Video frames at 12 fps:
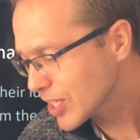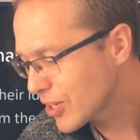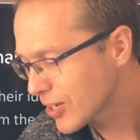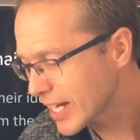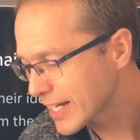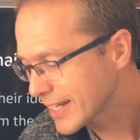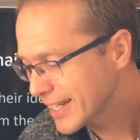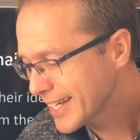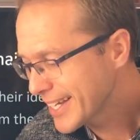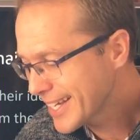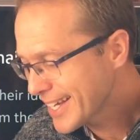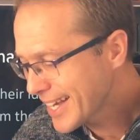All right.
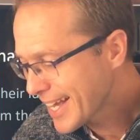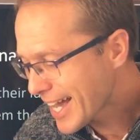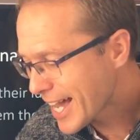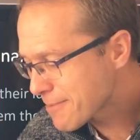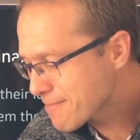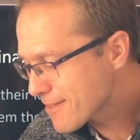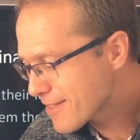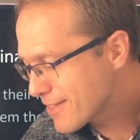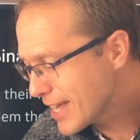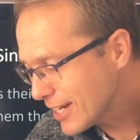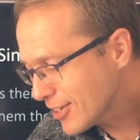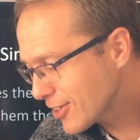Um,
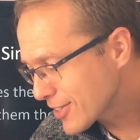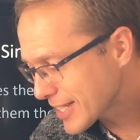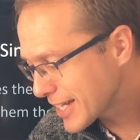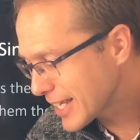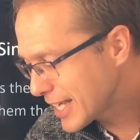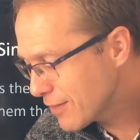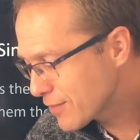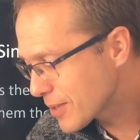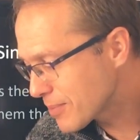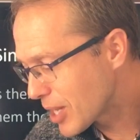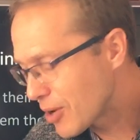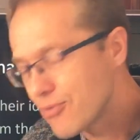then God's going to give
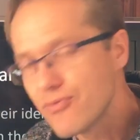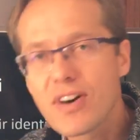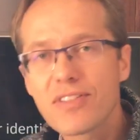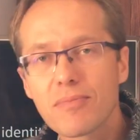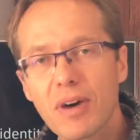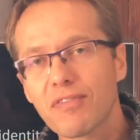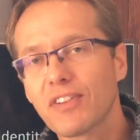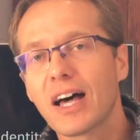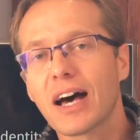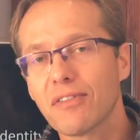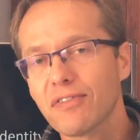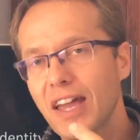them a rhythm of
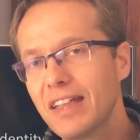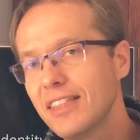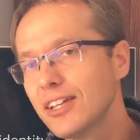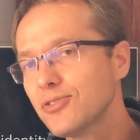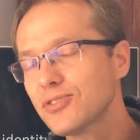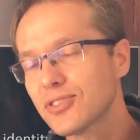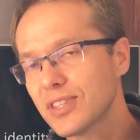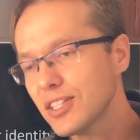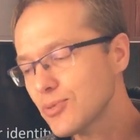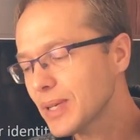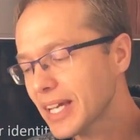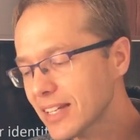life. And
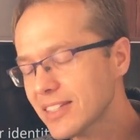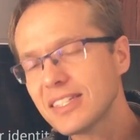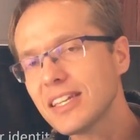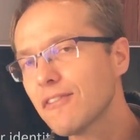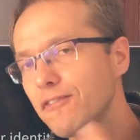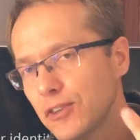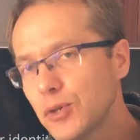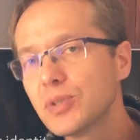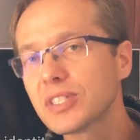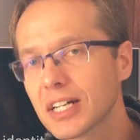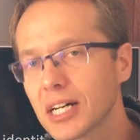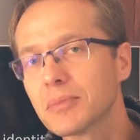this we're going to see a few
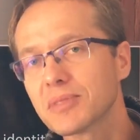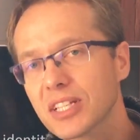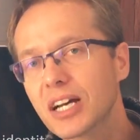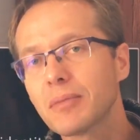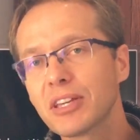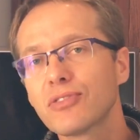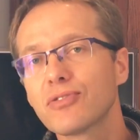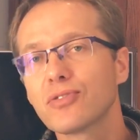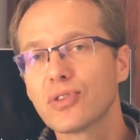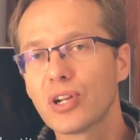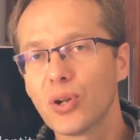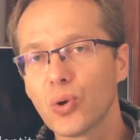times coming through
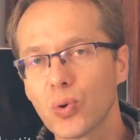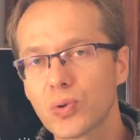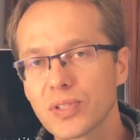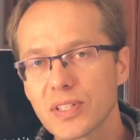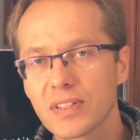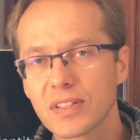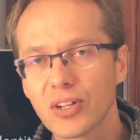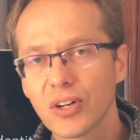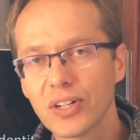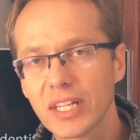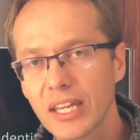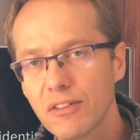the laws.
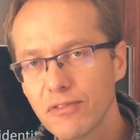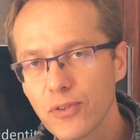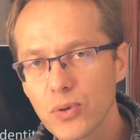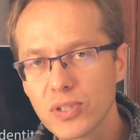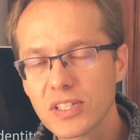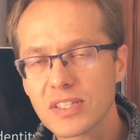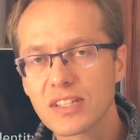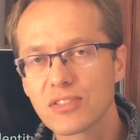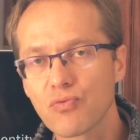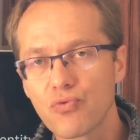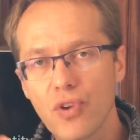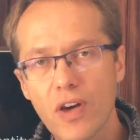God enforces this
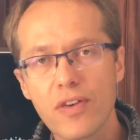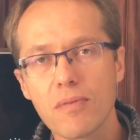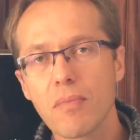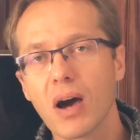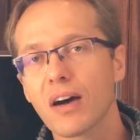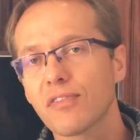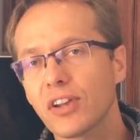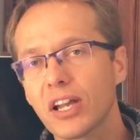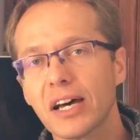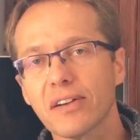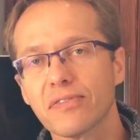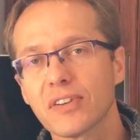rhythm of
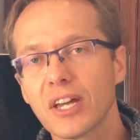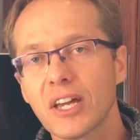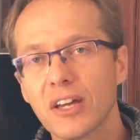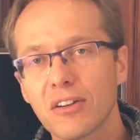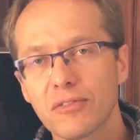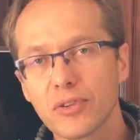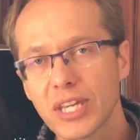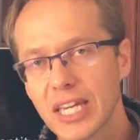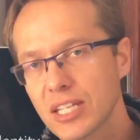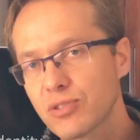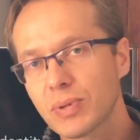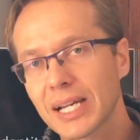life for the
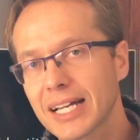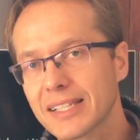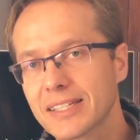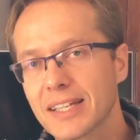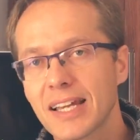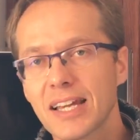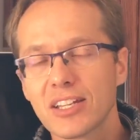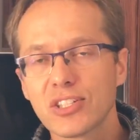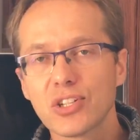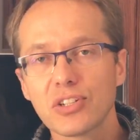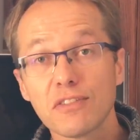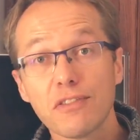Israelites
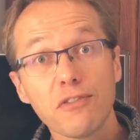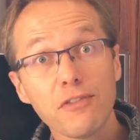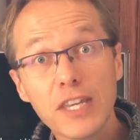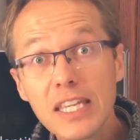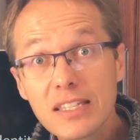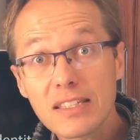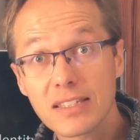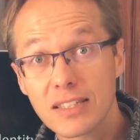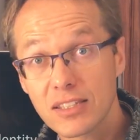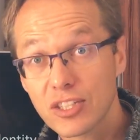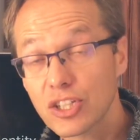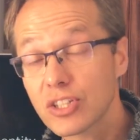certain feasts
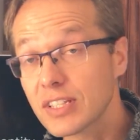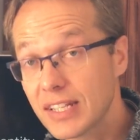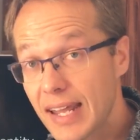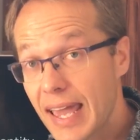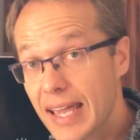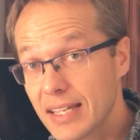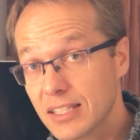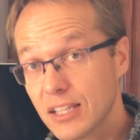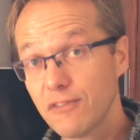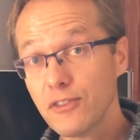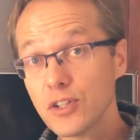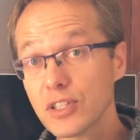and certain days. And the
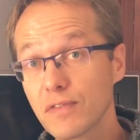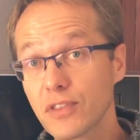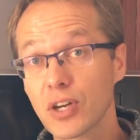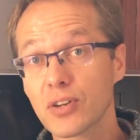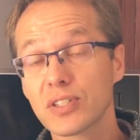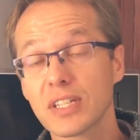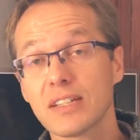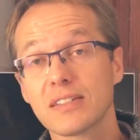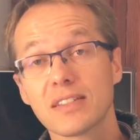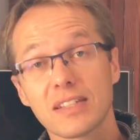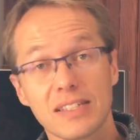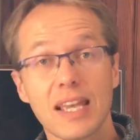first of those is
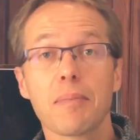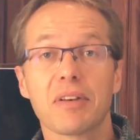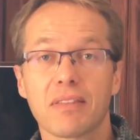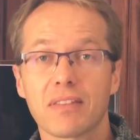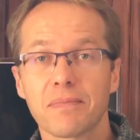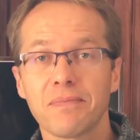the Sabbath.